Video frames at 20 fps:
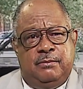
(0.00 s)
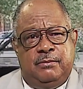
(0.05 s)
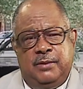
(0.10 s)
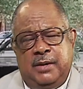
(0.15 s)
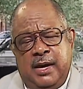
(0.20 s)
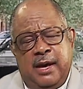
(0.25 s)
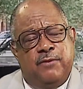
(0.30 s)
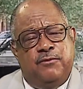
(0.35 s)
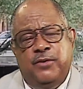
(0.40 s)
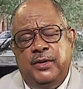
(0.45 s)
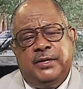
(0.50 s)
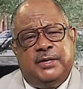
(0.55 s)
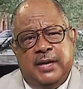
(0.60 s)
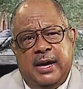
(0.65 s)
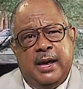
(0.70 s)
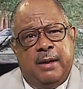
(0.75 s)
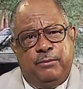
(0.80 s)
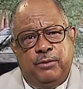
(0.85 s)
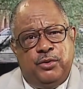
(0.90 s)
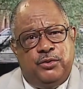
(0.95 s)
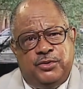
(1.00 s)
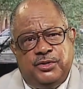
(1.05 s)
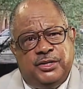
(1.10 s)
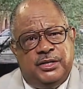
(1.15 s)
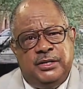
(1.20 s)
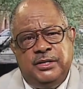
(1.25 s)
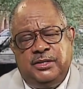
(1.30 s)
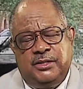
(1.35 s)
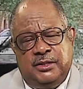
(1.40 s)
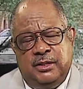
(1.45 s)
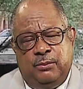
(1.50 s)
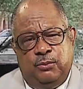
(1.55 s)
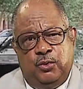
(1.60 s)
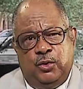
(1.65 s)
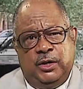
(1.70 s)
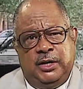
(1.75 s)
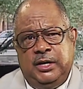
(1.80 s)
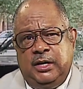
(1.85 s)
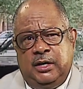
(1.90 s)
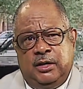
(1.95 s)
every time you see
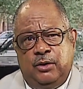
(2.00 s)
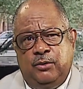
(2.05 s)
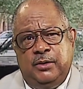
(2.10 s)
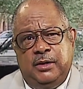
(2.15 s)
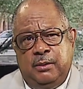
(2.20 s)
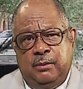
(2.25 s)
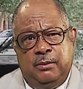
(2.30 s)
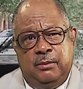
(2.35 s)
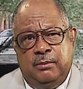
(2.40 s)
someone, including